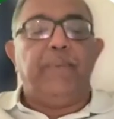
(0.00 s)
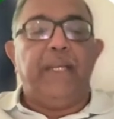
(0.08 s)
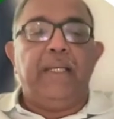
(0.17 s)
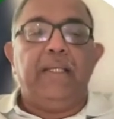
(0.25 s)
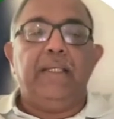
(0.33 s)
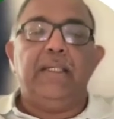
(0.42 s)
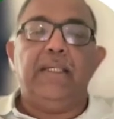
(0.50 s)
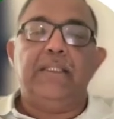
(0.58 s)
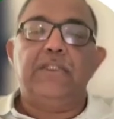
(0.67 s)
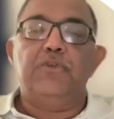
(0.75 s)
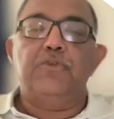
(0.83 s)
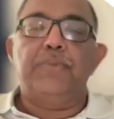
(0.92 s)
pain,
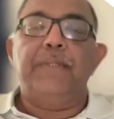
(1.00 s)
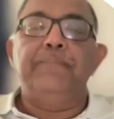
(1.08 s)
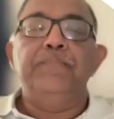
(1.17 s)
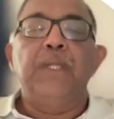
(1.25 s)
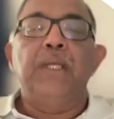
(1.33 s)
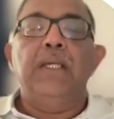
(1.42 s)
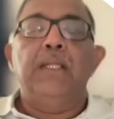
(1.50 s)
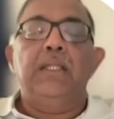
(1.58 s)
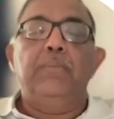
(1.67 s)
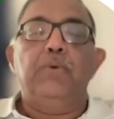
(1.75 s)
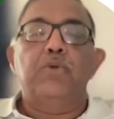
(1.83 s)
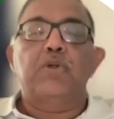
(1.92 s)

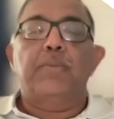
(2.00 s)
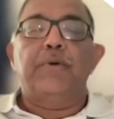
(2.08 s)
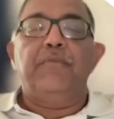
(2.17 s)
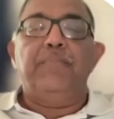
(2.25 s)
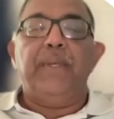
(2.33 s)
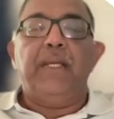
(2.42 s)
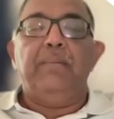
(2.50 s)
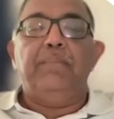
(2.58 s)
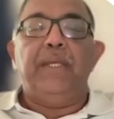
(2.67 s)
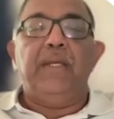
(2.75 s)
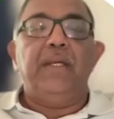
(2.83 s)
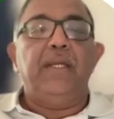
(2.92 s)
the post-operative pain
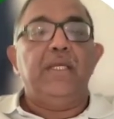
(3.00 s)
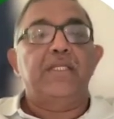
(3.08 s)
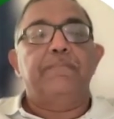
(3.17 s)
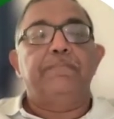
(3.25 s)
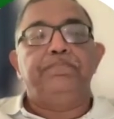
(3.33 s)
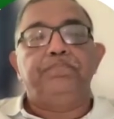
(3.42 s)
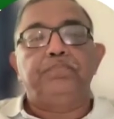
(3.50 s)
period is.